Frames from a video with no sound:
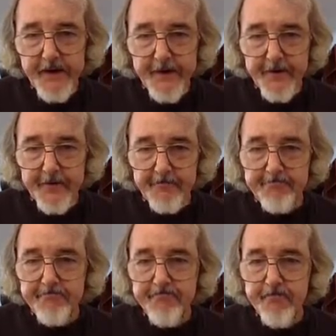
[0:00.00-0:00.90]

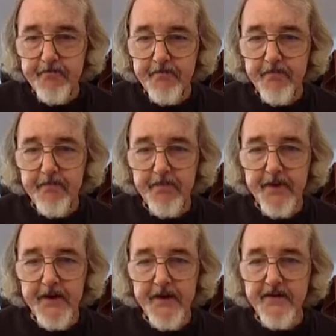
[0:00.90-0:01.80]
um,
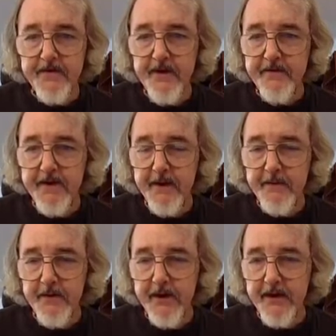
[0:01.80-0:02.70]
be just enough
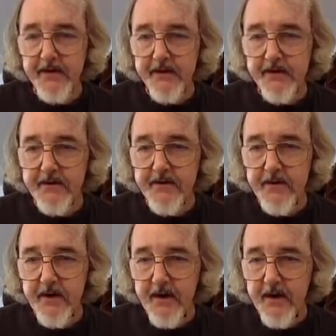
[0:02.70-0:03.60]
time to go down to the
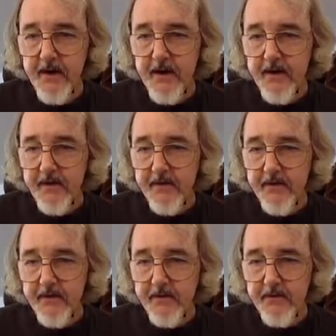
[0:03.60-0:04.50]

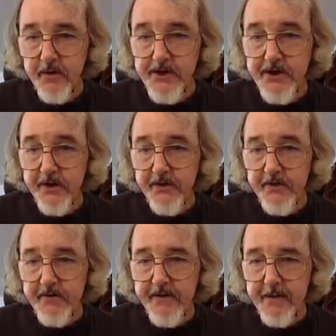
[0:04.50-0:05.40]
to our
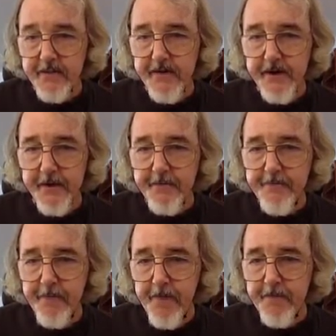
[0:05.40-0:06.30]
shelter and stop there.